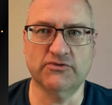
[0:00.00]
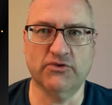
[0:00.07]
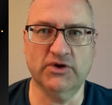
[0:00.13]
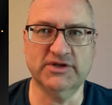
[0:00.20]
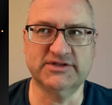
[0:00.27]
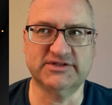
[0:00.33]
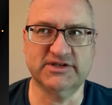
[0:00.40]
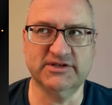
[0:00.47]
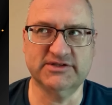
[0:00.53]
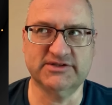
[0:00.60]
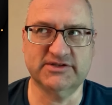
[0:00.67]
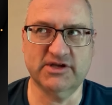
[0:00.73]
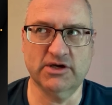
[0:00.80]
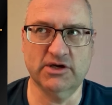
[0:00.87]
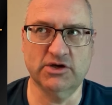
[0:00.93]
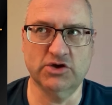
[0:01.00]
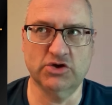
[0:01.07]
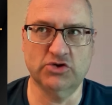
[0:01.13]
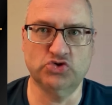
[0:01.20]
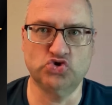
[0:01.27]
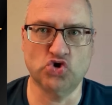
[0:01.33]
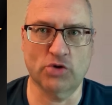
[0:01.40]
for instance,
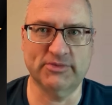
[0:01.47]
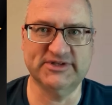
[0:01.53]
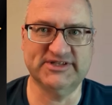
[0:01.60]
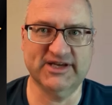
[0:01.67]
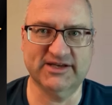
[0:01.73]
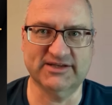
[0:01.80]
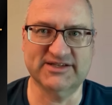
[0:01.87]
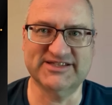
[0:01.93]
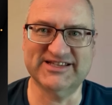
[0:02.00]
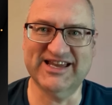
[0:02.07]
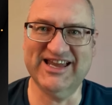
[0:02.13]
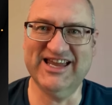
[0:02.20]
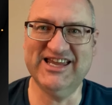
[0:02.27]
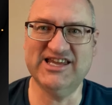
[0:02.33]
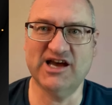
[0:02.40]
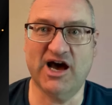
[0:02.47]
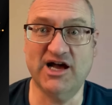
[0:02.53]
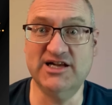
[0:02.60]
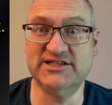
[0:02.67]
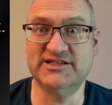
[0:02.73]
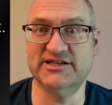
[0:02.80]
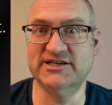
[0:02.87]
the German sentence, ich
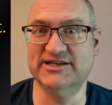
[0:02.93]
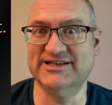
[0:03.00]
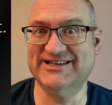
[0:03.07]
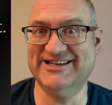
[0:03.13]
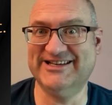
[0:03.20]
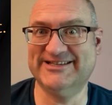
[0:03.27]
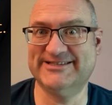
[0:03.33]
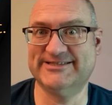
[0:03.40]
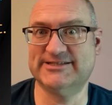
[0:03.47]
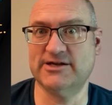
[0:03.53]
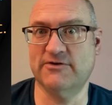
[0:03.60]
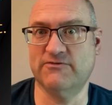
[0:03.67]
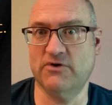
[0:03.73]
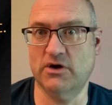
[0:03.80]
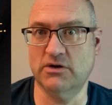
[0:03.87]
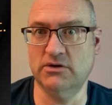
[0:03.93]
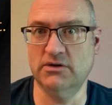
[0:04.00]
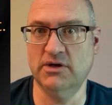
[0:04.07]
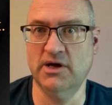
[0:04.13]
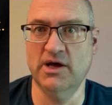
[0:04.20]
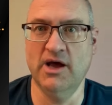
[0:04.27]
halte nichts davon,